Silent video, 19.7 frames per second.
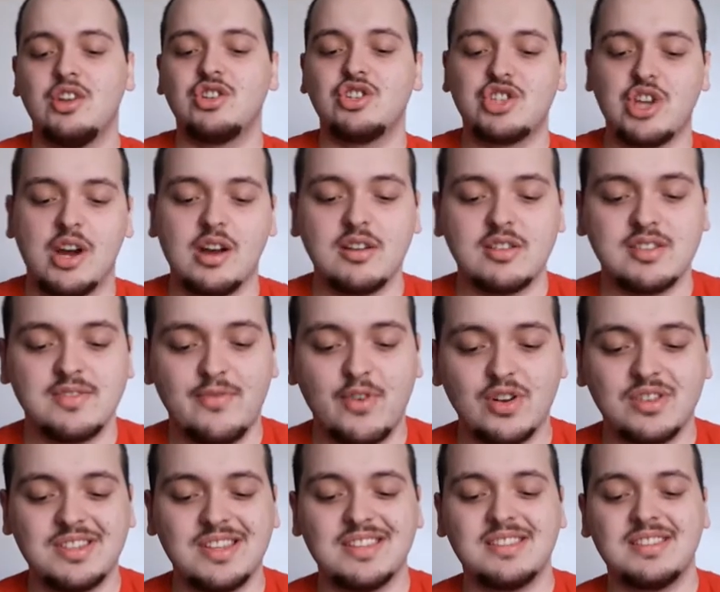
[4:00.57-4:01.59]
Sharks
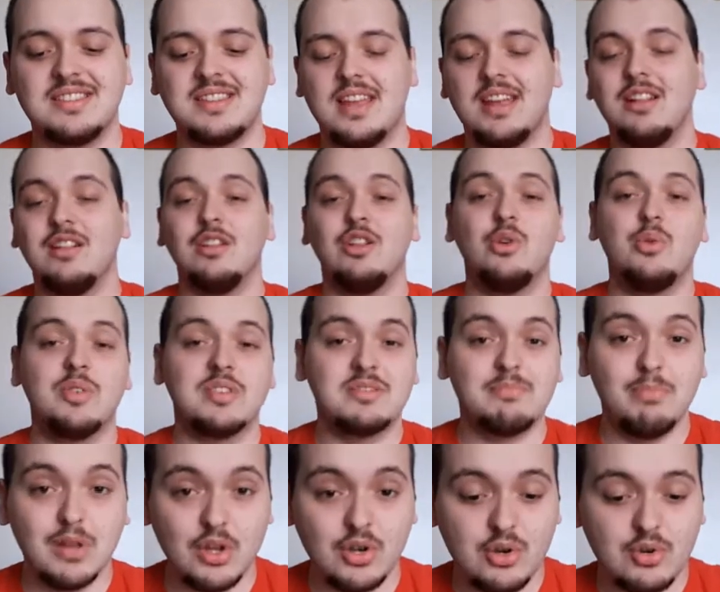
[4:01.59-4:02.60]
versus St. Louis
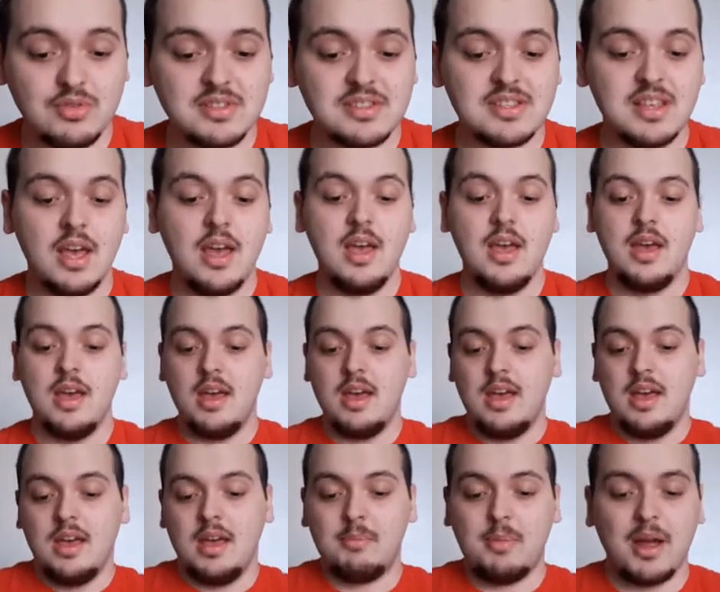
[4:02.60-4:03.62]
Blues.
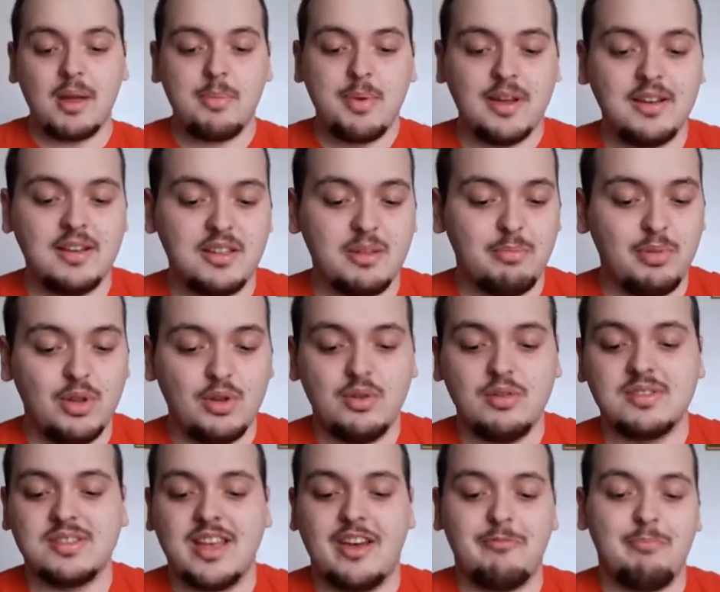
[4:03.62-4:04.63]
In my opinion, the
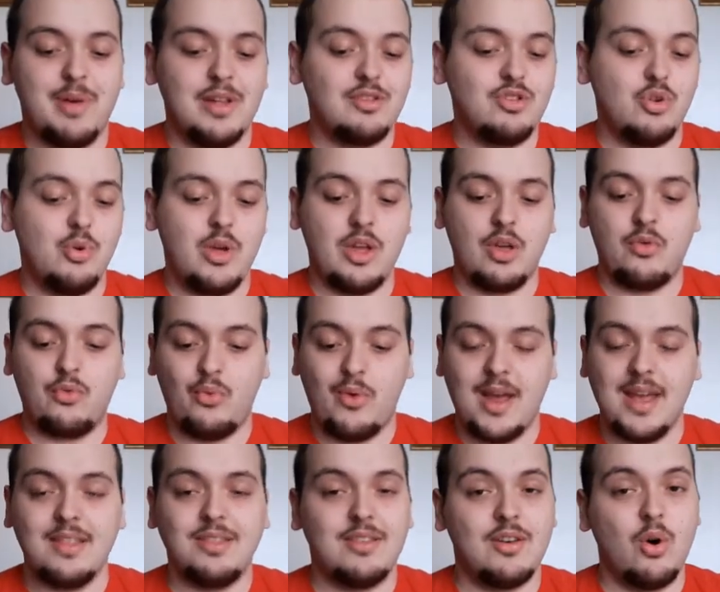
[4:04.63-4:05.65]
Blues have been doing
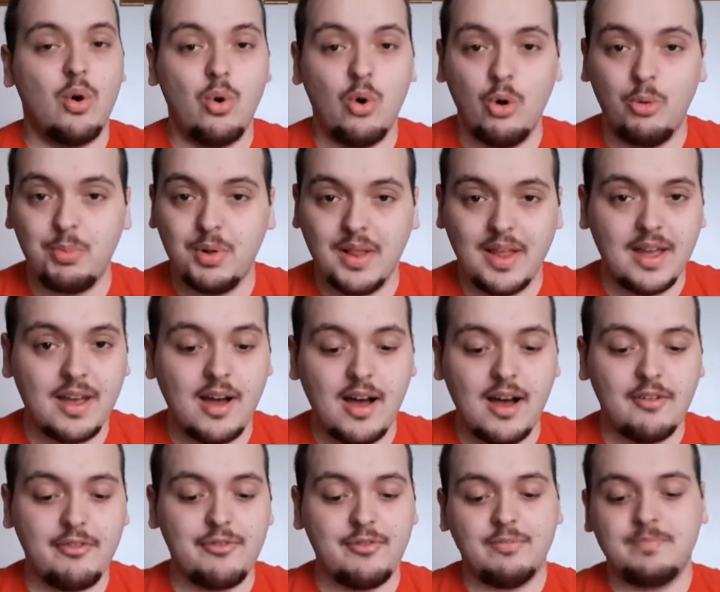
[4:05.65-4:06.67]
great the whole
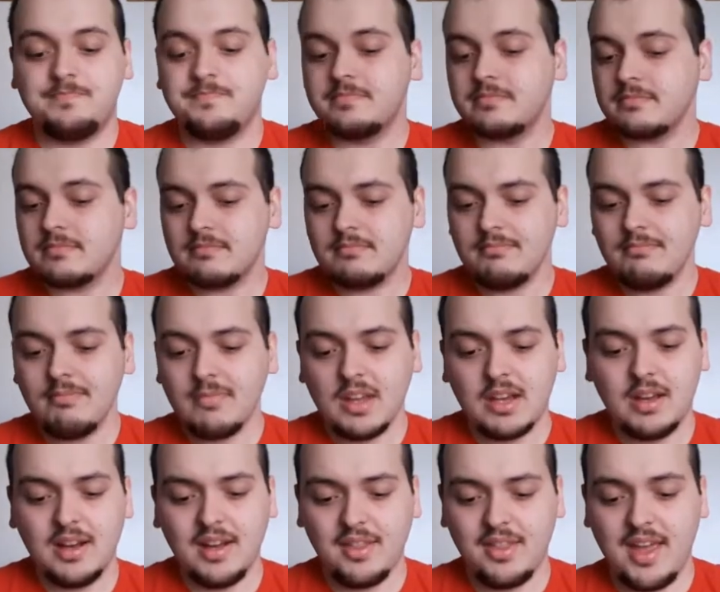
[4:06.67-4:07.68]
playoff.
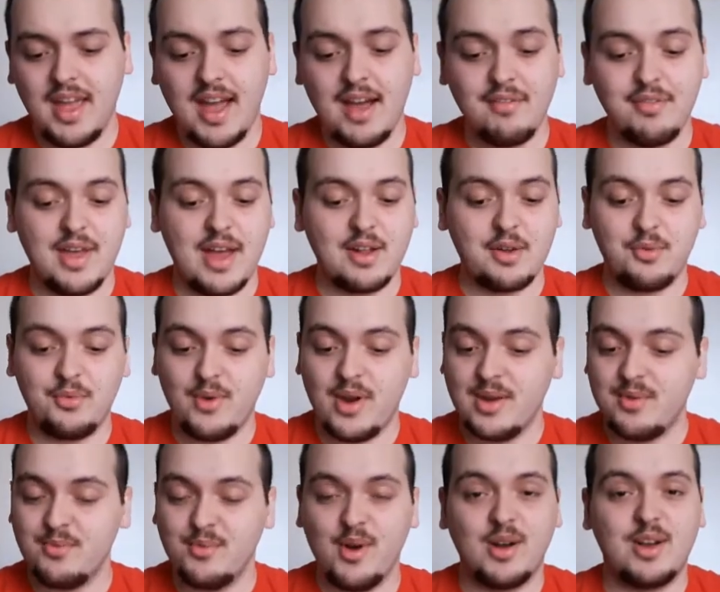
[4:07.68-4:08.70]
They have that
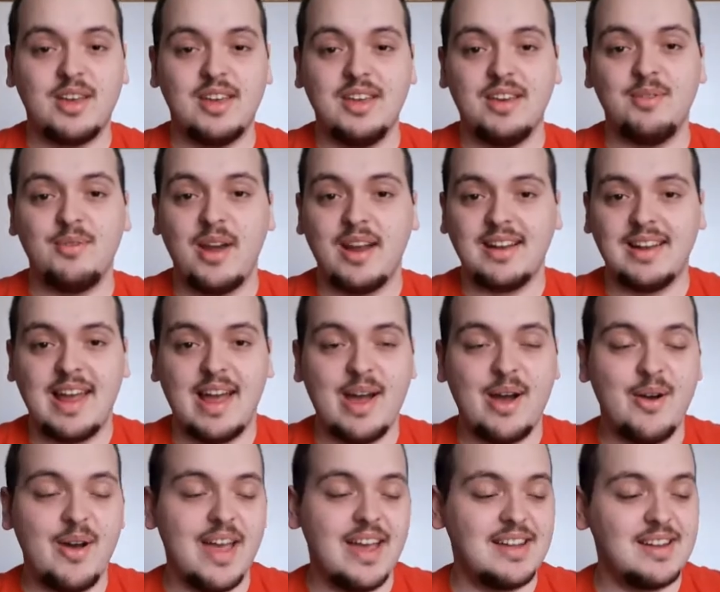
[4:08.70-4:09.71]
great rookie right
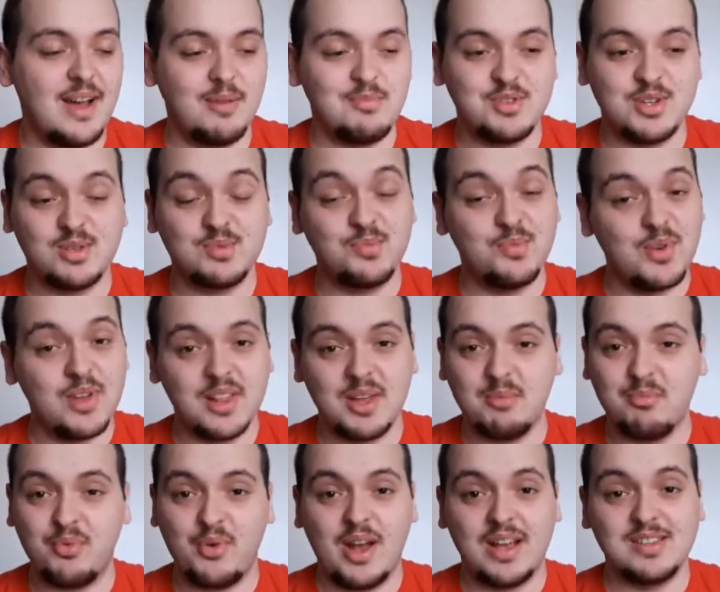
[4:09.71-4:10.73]
now, and I'm just really
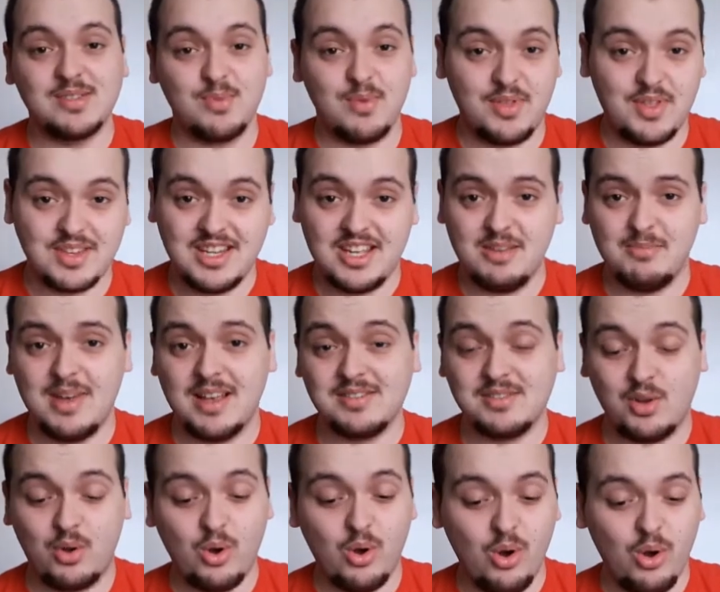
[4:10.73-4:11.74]
impressed with the team as
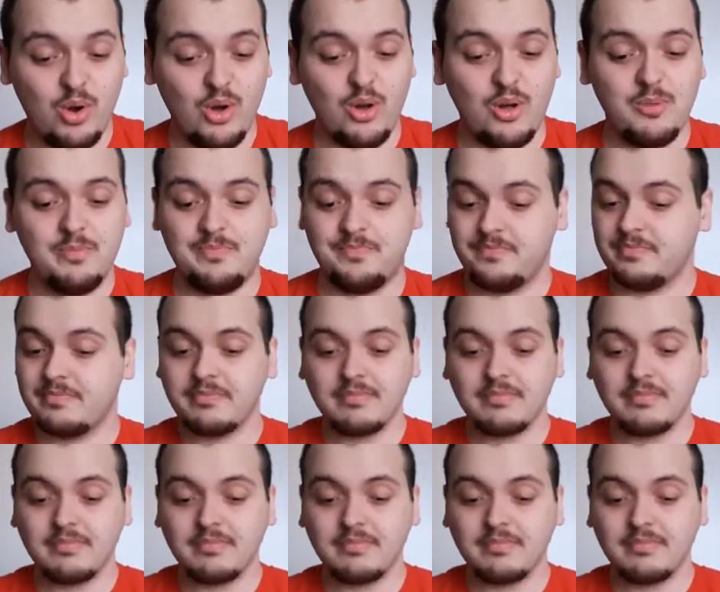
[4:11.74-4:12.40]
a whole.